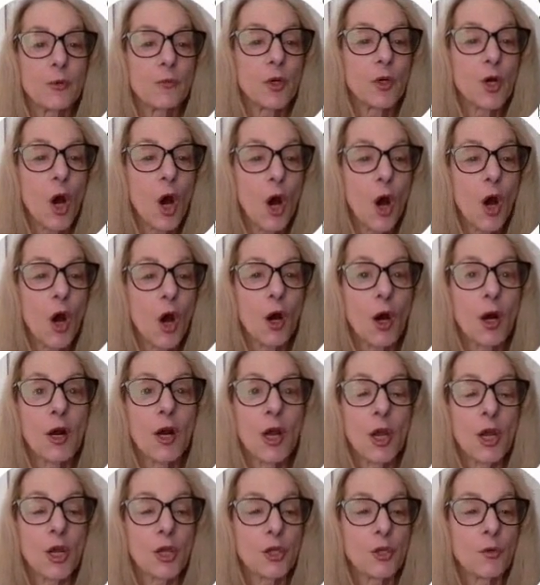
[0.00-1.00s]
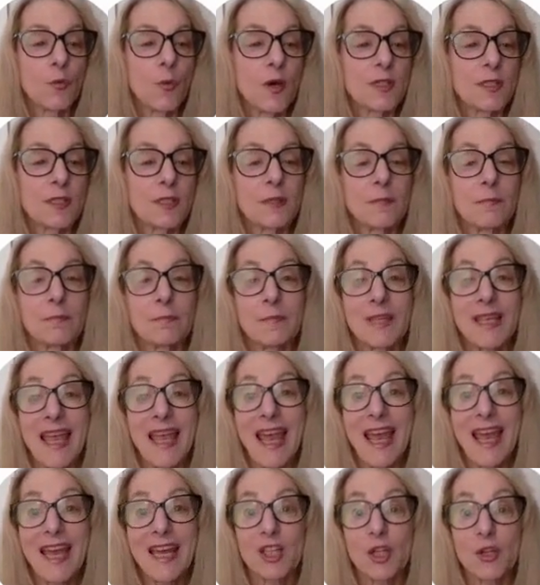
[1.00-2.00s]
car, you want some
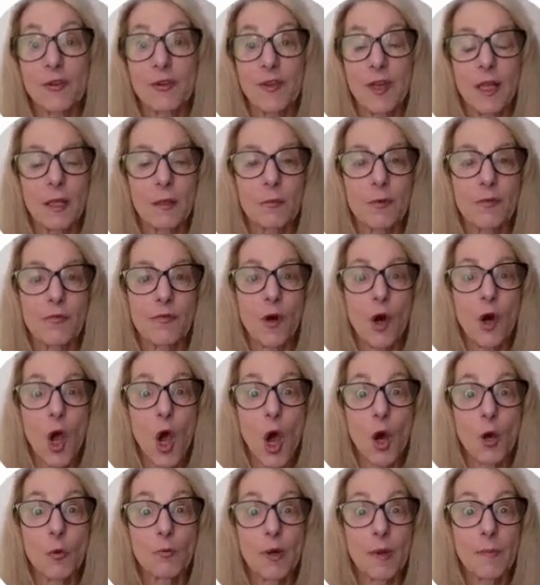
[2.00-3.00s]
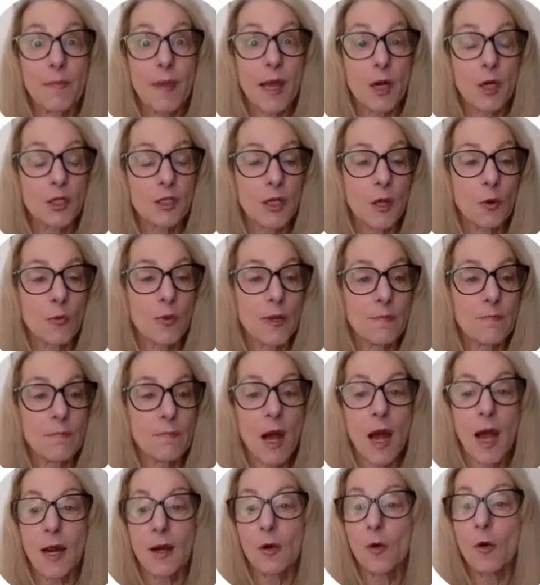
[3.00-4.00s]
cash available for home repairs, a
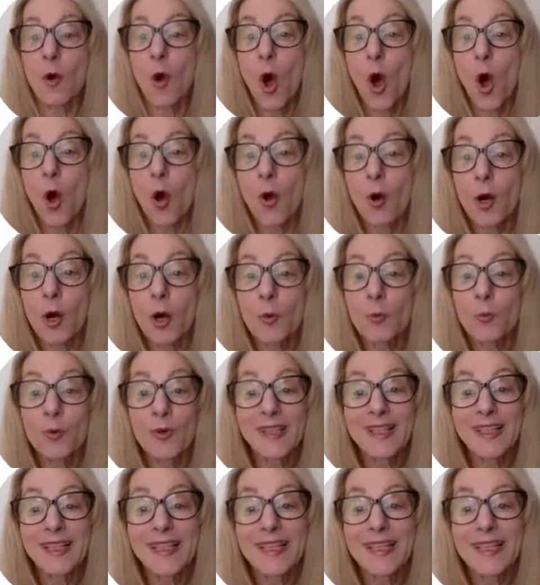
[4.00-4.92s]
remodel, or a really